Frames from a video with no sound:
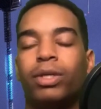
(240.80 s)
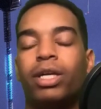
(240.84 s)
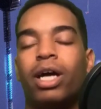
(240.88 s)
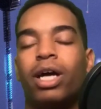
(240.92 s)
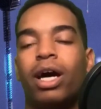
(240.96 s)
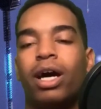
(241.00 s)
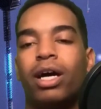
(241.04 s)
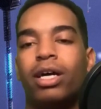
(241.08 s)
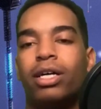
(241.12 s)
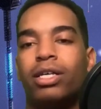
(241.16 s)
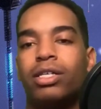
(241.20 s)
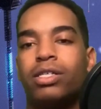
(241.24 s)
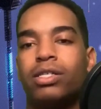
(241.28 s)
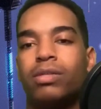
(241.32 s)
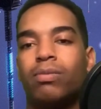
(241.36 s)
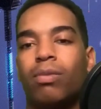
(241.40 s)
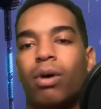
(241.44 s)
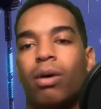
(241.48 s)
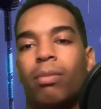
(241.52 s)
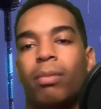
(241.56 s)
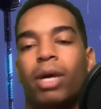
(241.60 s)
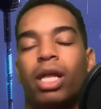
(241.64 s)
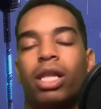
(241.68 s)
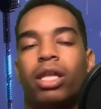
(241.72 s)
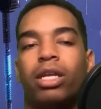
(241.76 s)
because
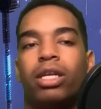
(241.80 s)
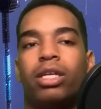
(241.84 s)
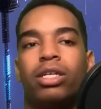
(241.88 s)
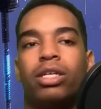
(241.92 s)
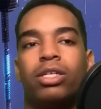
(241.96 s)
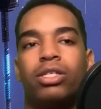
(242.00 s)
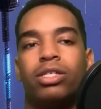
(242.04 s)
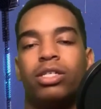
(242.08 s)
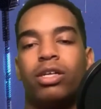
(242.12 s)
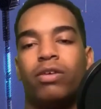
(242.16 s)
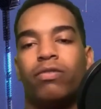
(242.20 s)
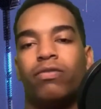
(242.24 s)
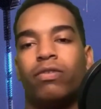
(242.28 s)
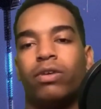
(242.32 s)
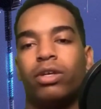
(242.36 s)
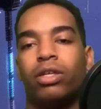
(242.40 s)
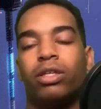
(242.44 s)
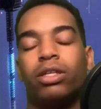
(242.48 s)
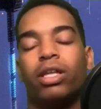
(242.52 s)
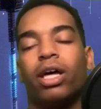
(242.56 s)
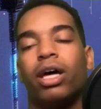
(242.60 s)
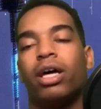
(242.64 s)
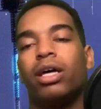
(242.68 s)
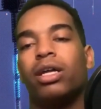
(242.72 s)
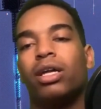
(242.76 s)
my melanin is
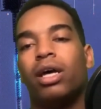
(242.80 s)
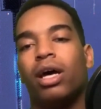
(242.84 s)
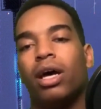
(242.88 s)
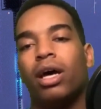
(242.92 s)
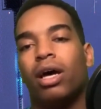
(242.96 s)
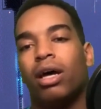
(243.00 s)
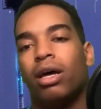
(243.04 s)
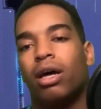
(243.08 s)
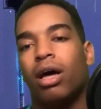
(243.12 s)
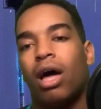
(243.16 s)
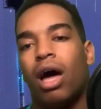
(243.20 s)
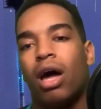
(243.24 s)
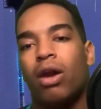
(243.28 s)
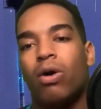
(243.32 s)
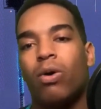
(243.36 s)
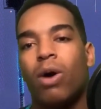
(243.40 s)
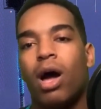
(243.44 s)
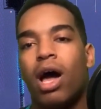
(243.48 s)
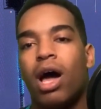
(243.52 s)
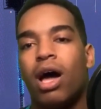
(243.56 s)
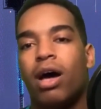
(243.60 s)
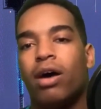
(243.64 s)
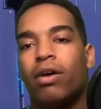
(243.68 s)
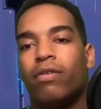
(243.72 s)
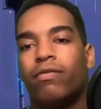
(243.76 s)
different, that I don't
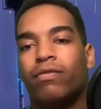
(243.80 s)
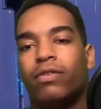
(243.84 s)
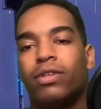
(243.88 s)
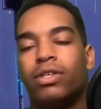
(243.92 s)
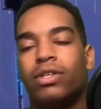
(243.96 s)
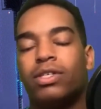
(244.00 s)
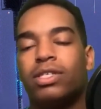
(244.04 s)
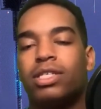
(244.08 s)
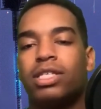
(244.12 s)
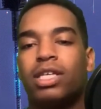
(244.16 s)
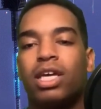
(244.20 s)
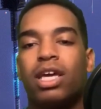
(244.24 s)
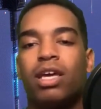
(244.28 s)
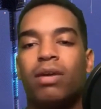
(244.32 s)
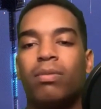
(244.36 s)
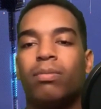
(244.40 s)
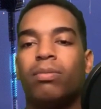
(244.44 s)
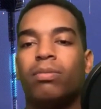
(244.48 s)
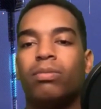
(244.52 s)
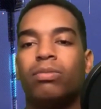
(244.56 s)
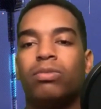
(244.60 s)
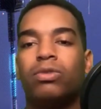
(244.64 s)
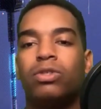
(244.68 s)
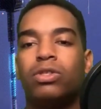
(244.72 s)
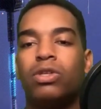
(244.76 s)
have the
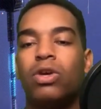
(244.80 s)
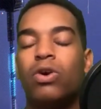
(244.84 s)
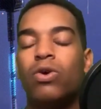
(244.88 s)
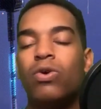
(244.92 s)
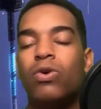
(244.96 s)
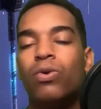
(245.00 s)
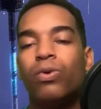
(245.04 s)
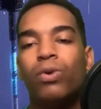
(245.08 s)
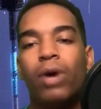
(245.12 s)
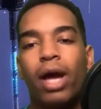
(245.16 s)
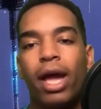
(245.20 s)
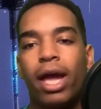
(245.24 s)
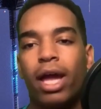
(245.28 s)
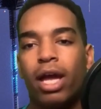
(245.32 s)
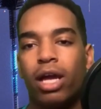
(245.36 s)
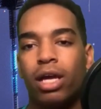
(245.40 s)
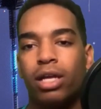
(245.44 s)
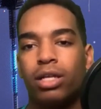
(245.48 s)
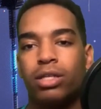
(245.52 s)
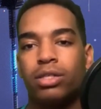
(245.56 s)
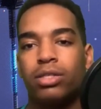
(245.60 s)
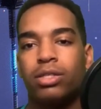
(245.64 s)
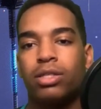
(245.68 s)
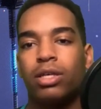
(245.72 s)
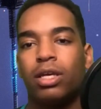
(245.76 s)
same two
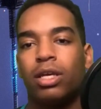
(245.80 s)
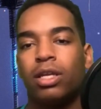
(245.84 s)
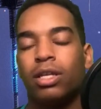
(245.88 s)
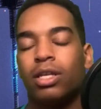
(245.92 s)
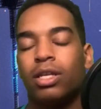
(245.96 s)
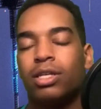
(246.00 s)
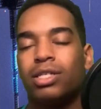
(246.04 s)
hands,